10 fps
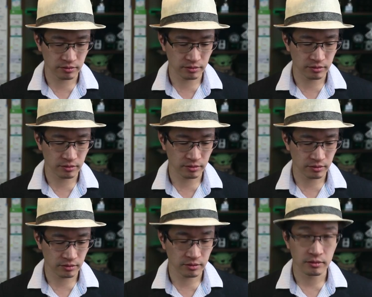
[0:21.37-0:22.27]

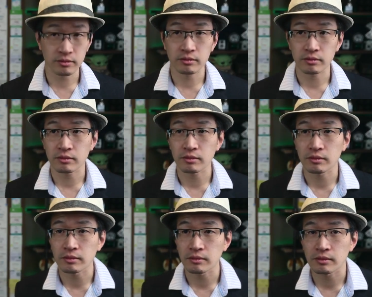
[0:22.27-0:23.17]

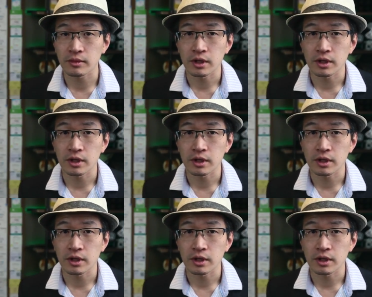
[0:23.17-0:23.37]
Nobody speaks.